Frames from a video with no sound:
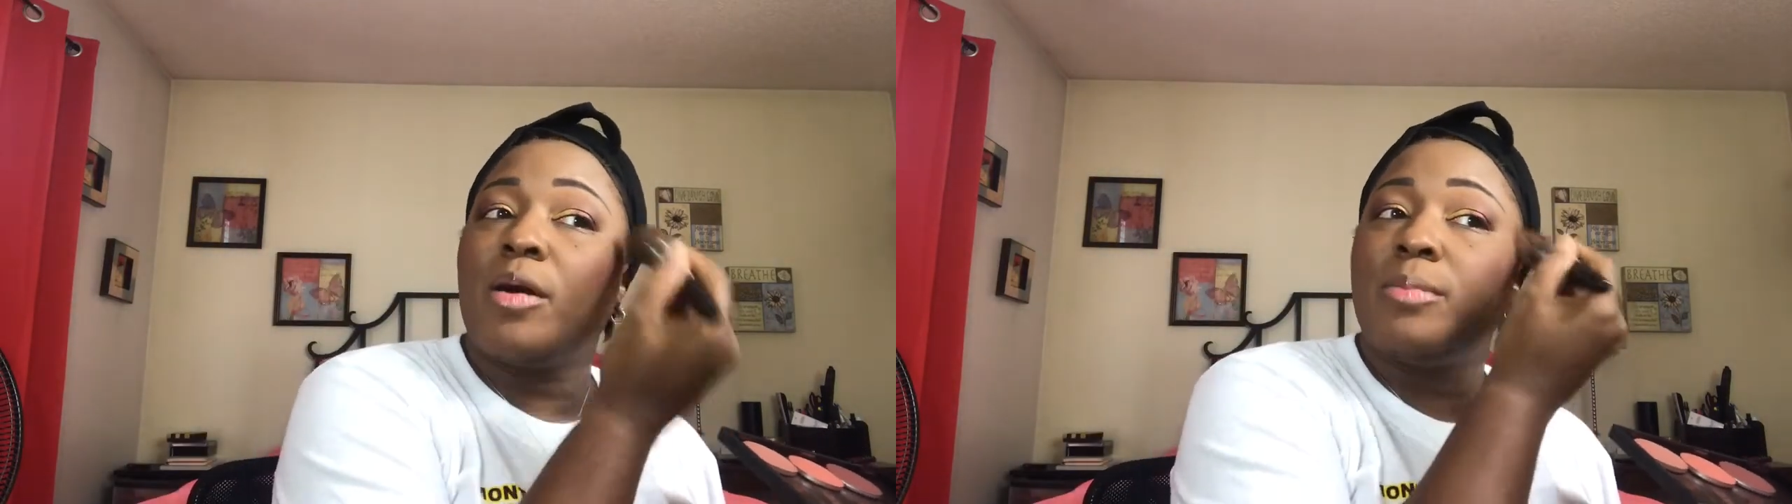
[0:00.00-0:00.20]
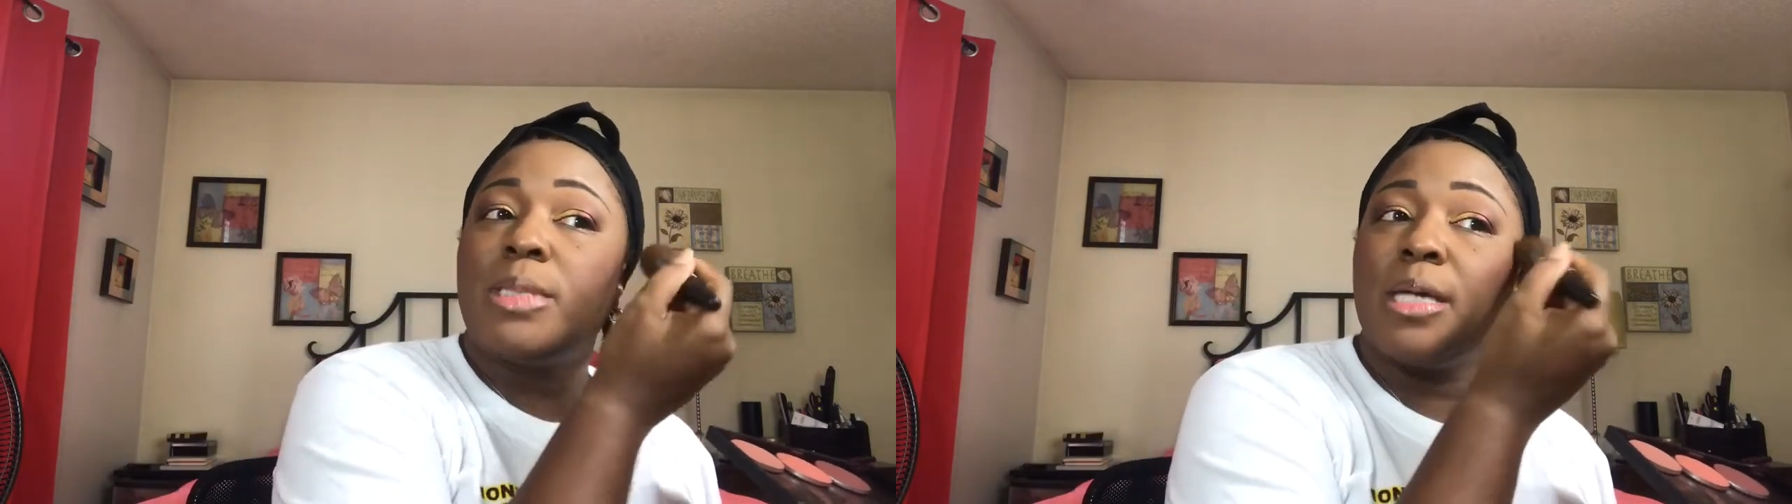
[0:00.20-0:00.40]

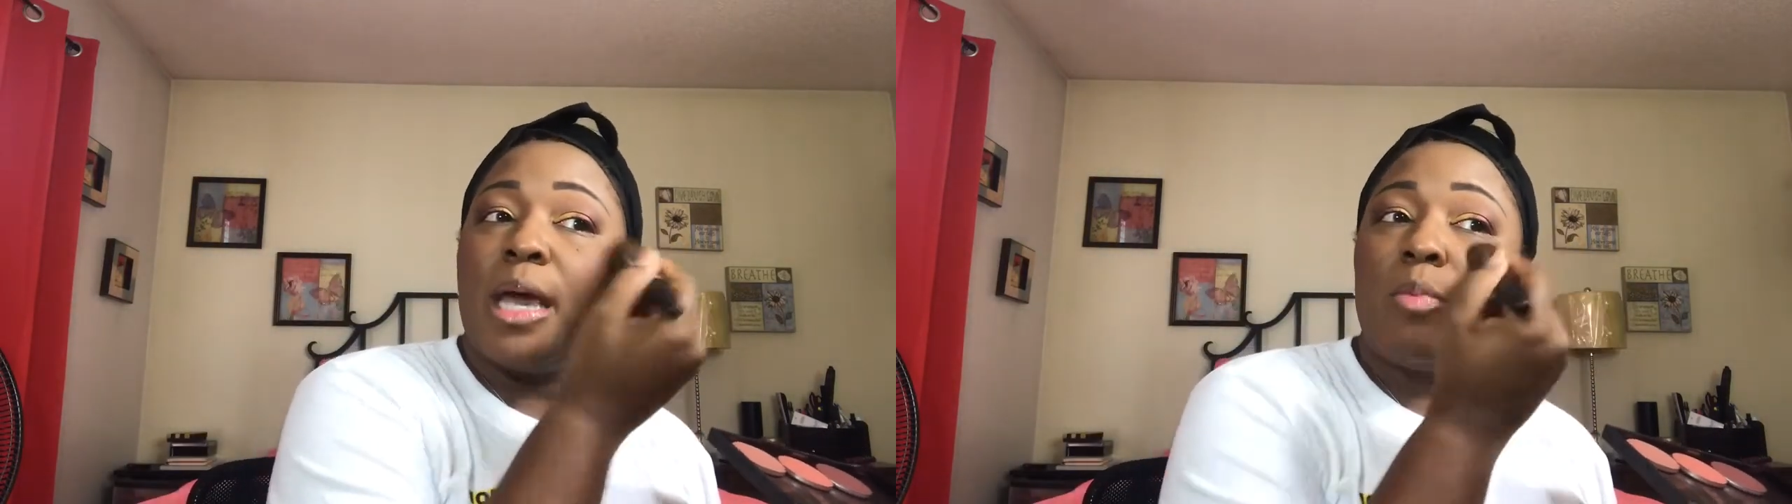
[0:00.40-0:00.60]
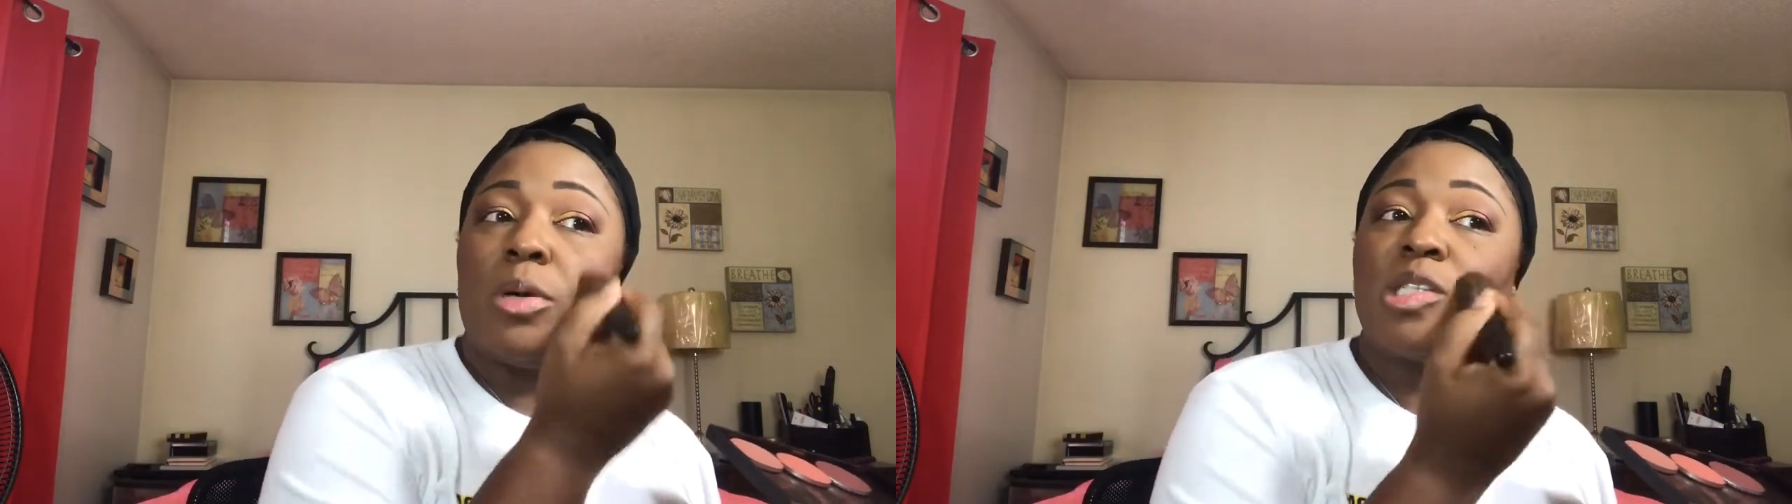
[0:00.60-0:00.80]
Urban
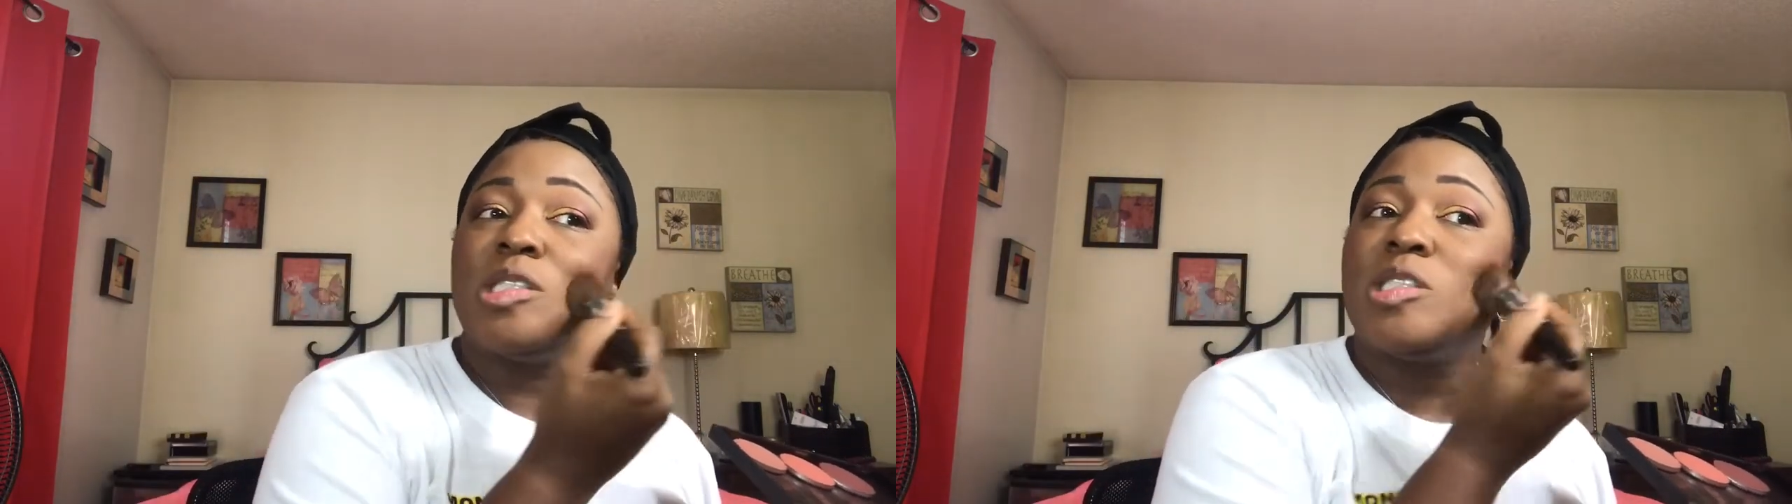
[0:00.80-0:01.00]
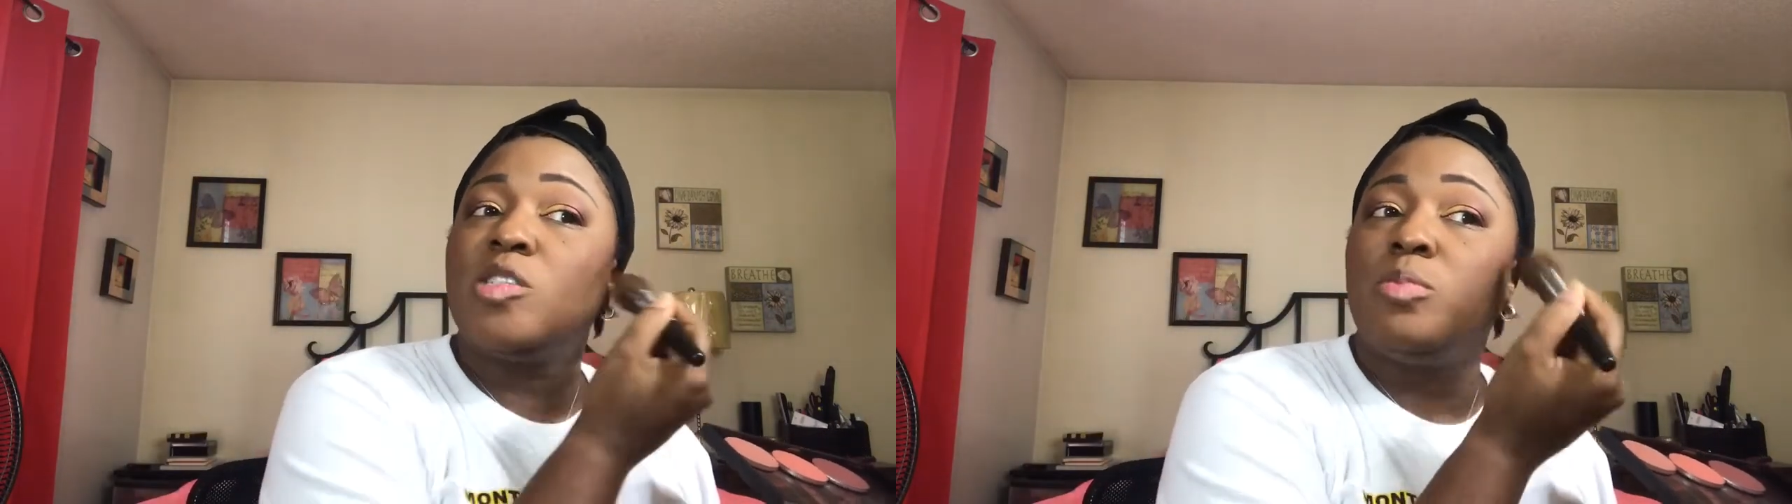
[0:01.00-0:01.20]
Decay
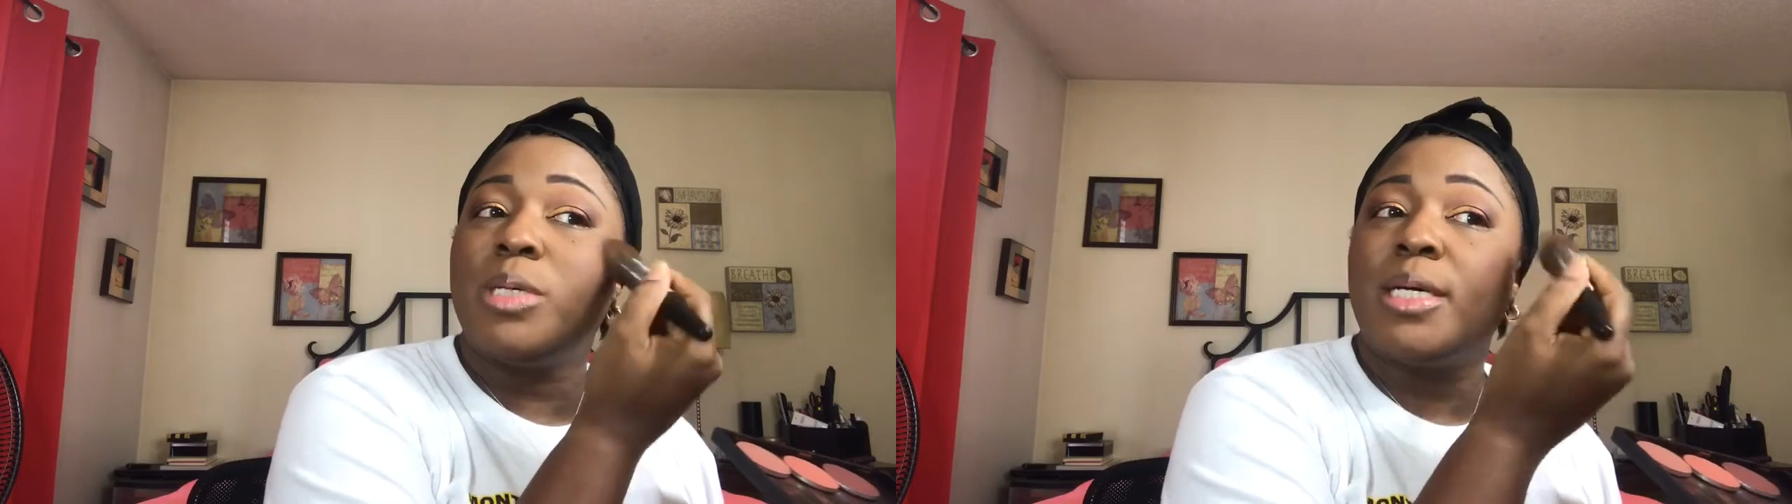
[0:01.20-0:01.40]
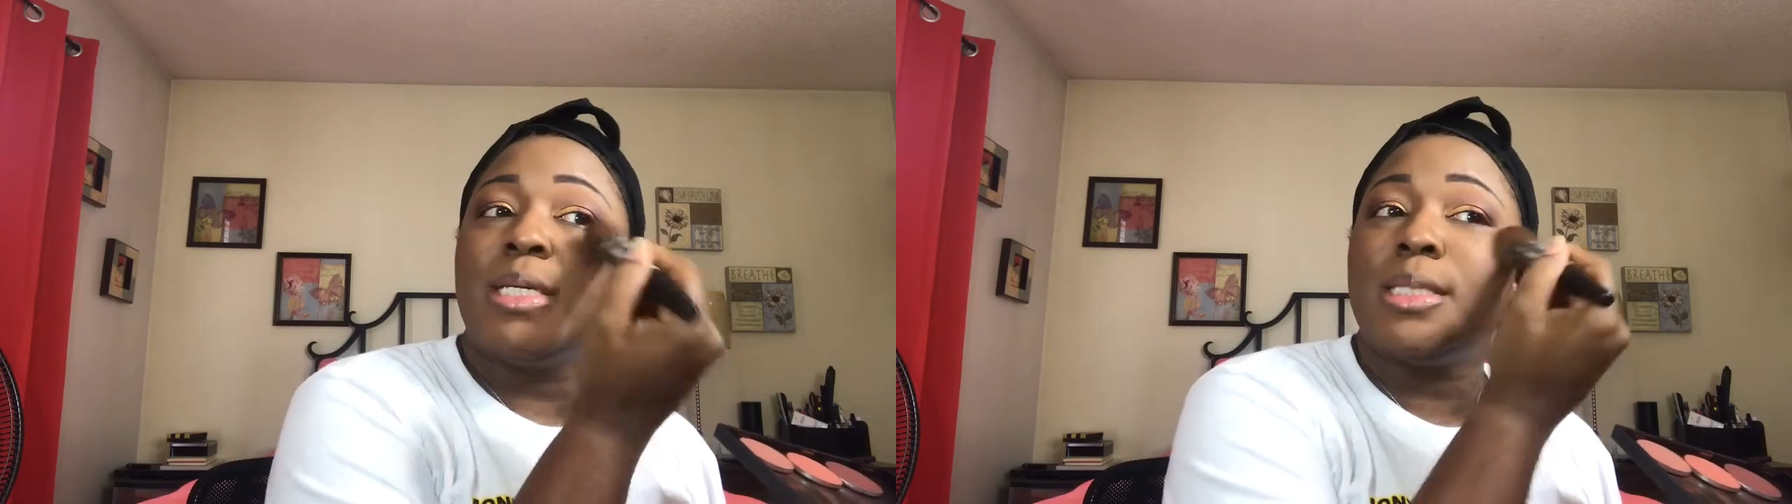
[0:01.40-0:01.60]
brushes too
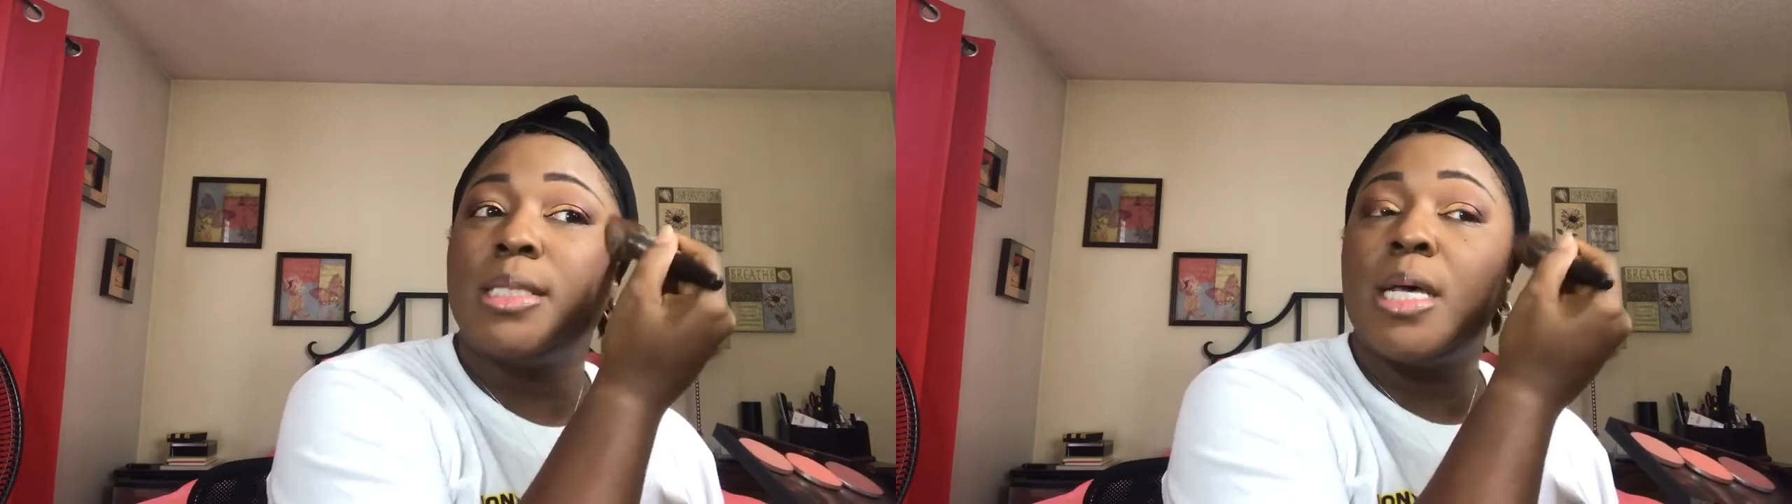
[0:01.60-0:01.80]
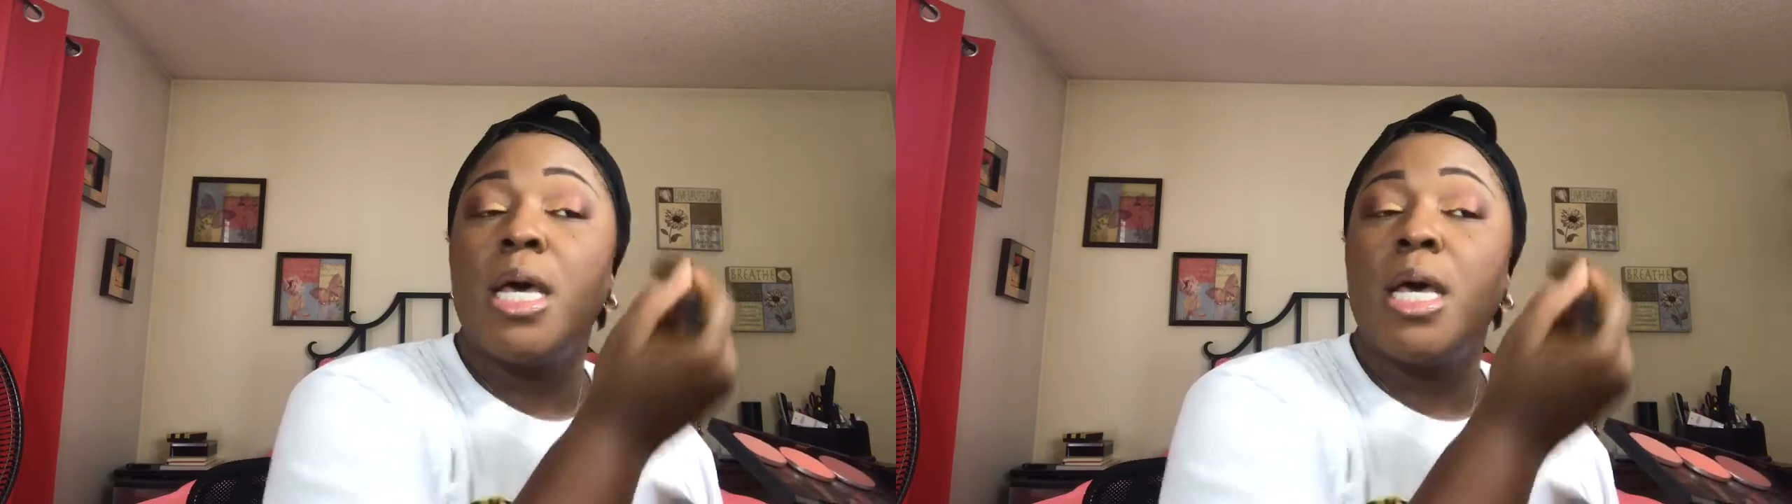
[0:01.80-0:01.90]
because